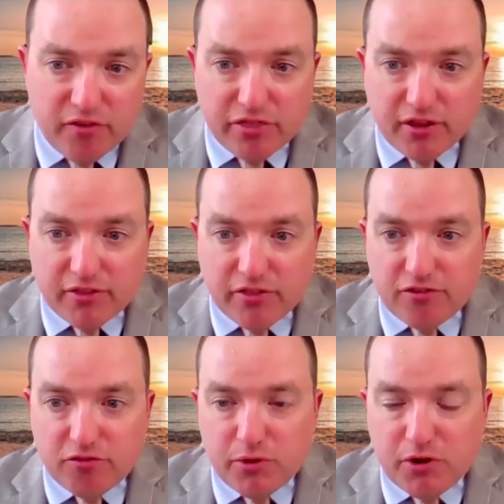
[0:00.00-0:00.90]
I think this
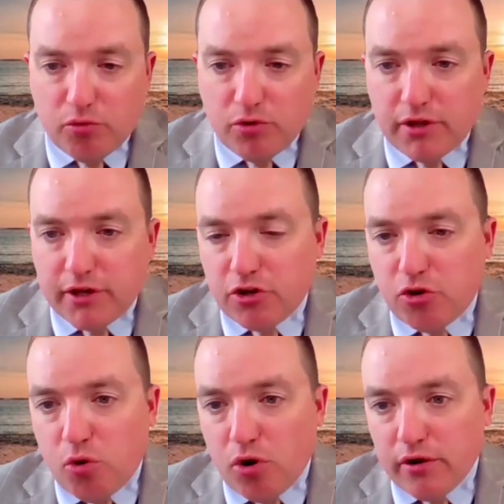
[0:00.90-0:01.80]
has been a really good
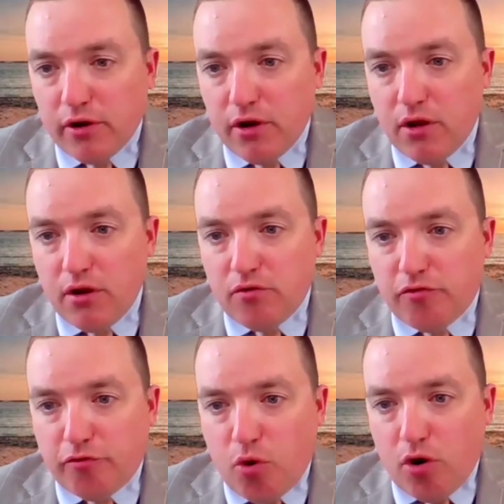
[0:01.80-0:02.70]
court
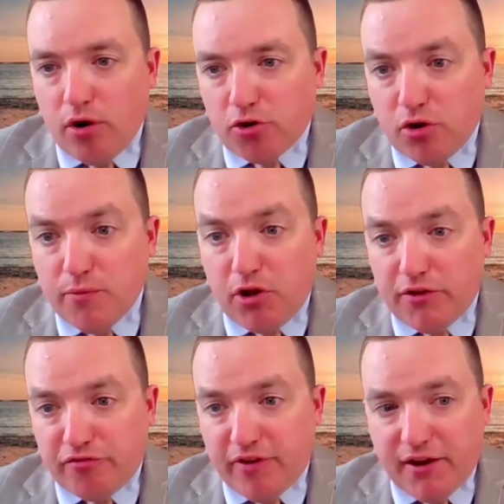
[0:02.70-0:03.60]
for criminal
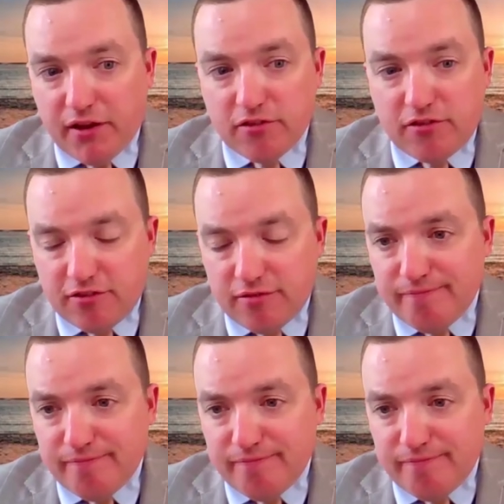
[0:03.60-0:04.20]
defense.